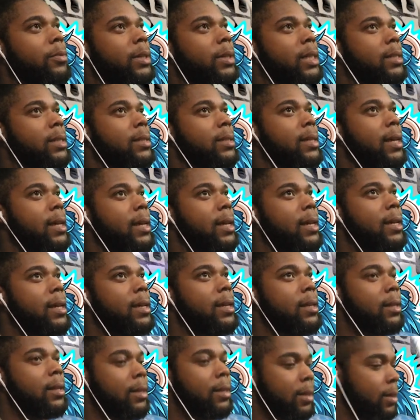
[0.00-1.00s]
with the
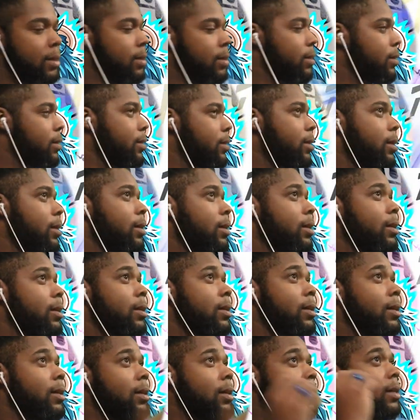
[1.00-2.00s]
10,
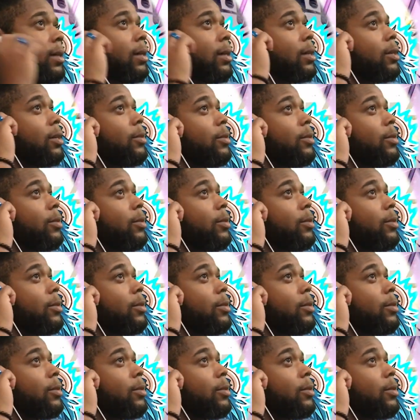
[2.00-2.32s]
hit